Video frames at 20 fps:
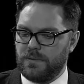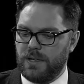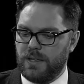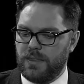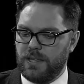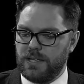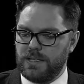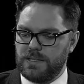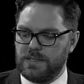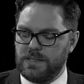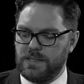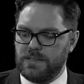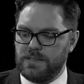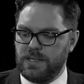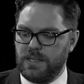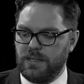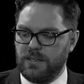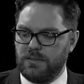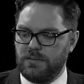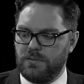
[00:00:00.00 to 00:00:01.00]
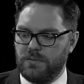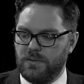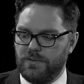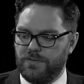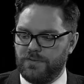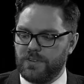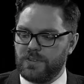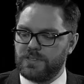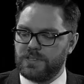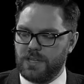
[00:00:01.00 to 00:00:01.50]
I think it's the scene, the
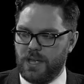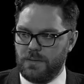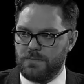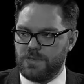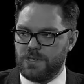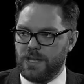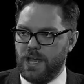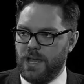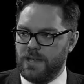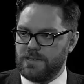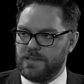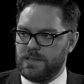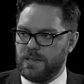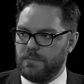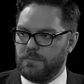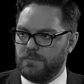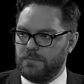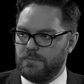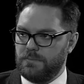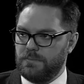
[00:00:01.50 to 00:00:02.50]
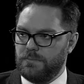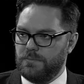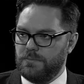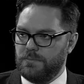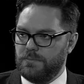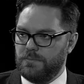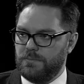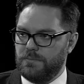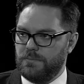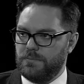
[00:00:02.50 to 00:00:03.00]
first time she asks him
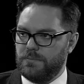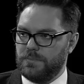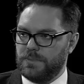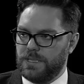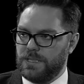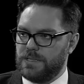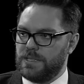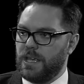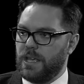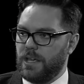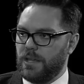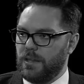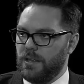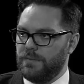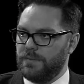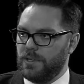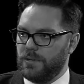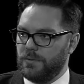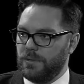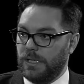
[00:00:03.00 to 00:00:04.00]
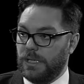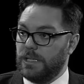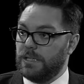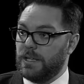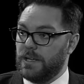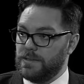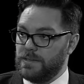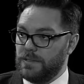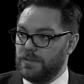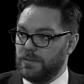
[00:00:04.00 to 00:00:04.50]
to say I love you, and he
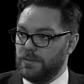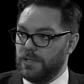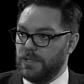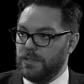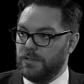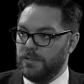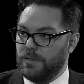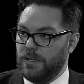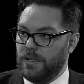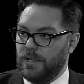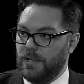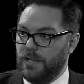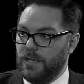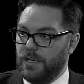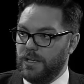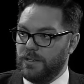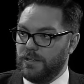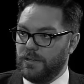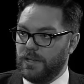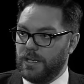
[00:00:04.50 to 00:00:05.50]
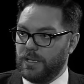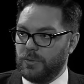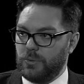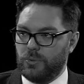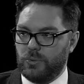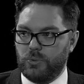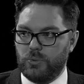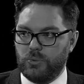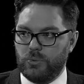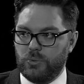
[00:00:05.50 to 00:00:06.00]
doesn't do it. And you're like,
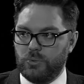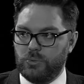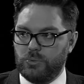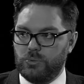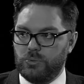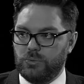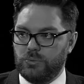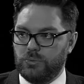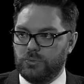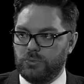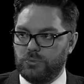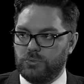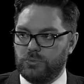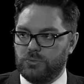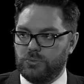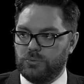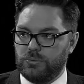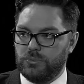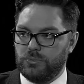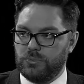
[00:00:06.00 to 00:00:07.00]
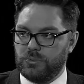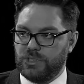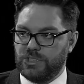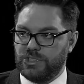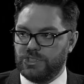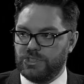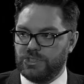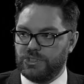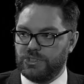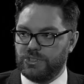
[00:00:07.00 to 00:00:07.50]
ooh,
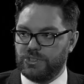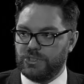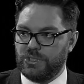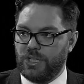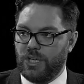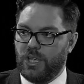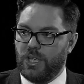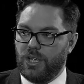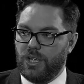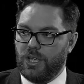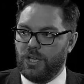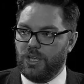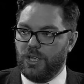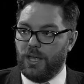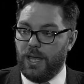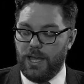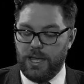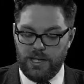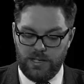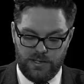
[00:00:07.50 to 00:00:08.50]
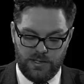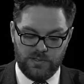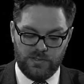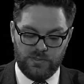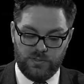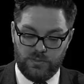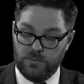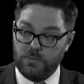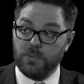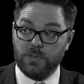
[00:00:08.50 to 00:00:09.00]
this, A,
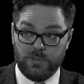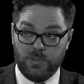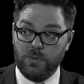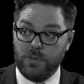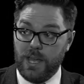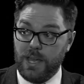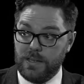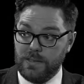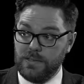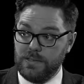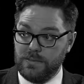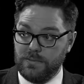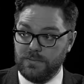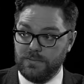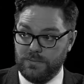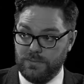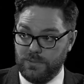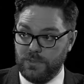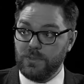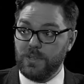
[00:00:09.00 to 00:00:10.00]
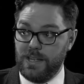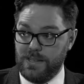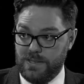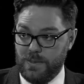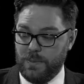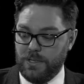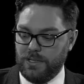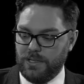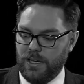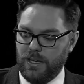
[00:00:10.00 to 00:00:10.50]
is 2 days. 2 days
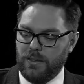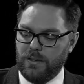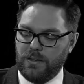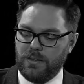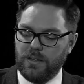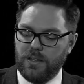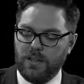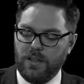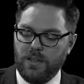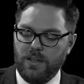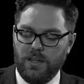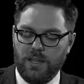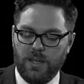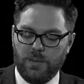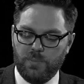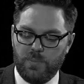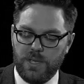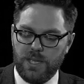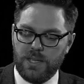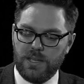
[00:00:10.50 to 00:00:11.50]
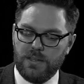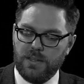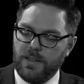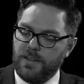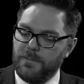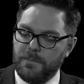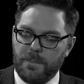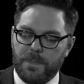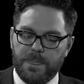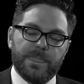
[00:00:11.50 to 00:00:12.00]
you've been together. And B,
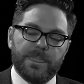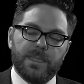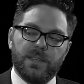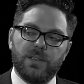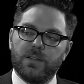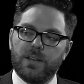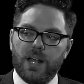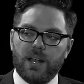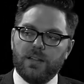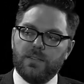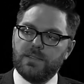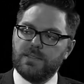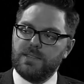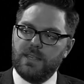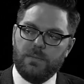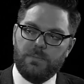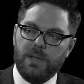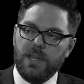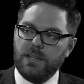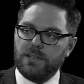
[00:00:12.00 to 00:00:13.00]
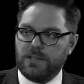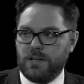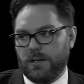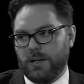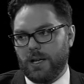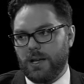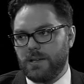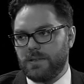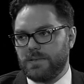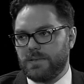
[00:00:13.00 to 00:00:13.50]
you're not on the same page here,
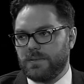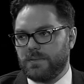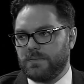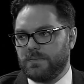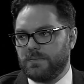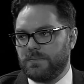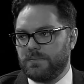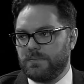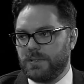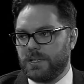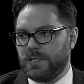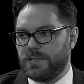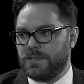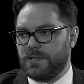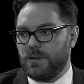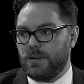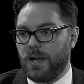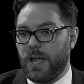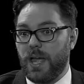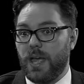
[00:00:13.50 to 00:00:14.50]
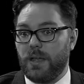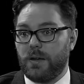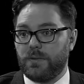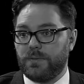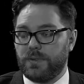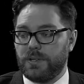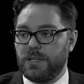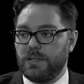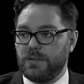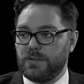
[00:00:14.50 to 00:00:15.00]
guys. Right. Because you're head
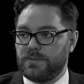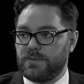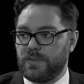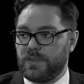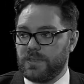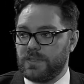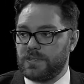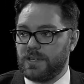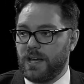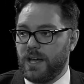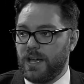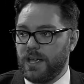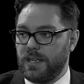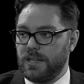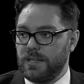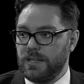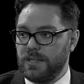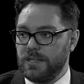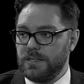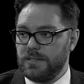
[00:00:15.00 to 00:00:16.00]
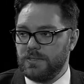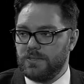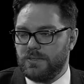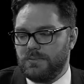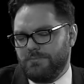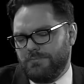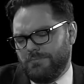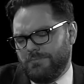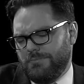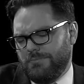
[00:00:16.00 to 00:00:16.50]
over heels for this guy, and he's